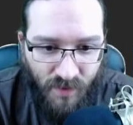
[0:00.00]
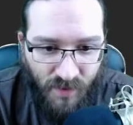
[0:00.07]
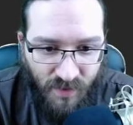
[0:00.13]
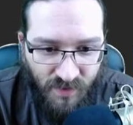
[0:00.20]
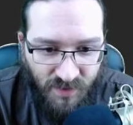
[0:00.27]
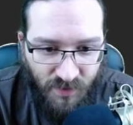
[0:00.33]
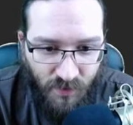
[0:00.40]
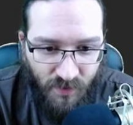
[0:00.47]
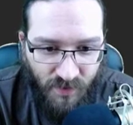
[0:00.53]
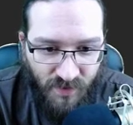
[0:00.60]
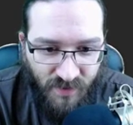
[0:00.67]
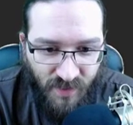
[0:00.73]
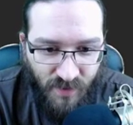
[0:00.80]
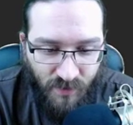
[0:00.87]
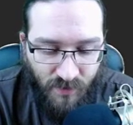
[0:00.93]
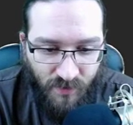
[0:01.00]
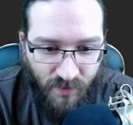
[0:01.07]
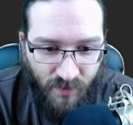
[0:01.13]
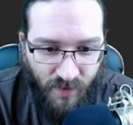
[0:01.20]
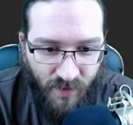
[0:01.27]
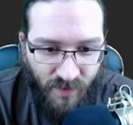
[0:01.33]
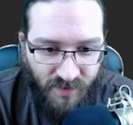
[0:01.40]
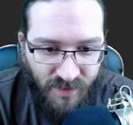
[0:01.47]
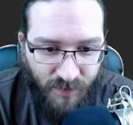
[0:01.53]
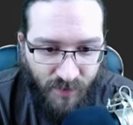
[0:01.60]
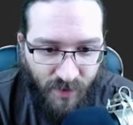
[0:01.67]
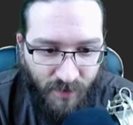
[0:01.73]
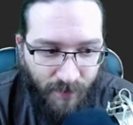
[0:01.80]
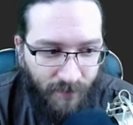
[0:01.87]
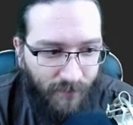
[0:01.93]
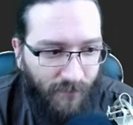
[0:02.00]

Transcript: is going down there somewhere.